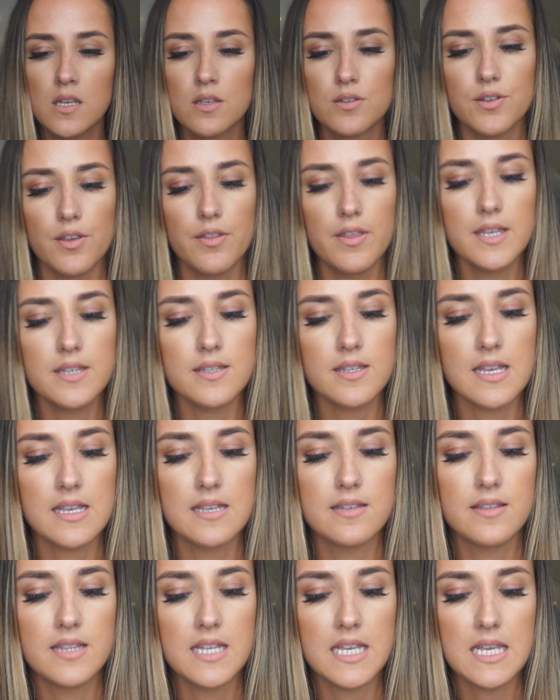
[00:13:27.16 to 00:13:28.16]
So this
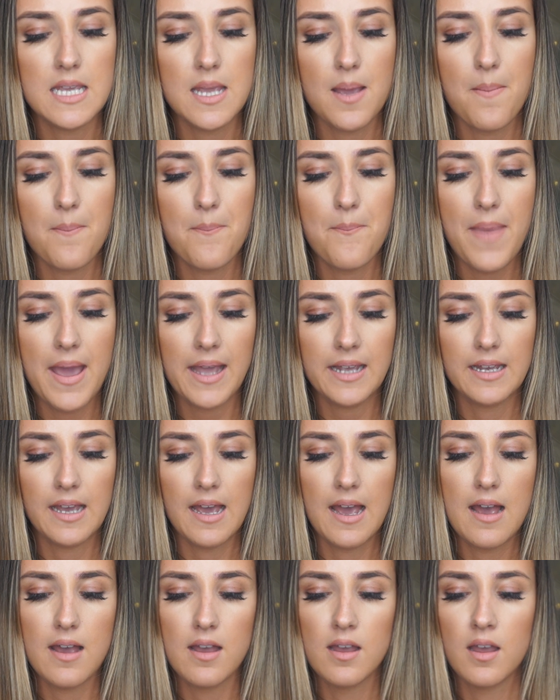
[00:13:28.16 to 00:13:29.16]
is the
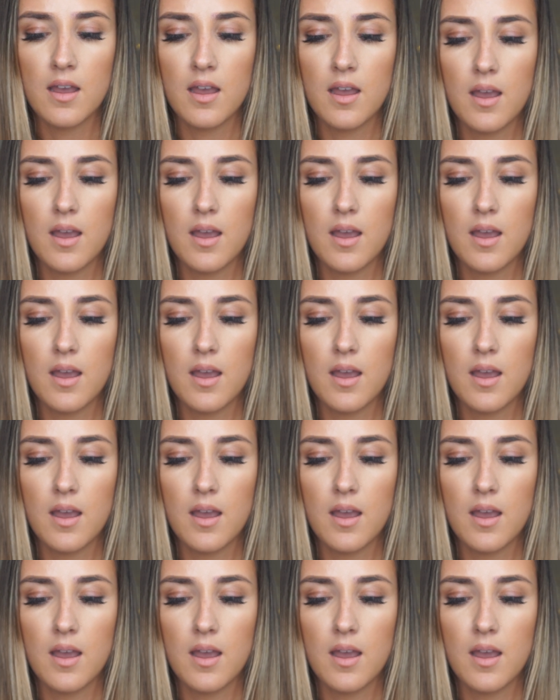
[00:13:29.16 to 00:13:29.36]
Becca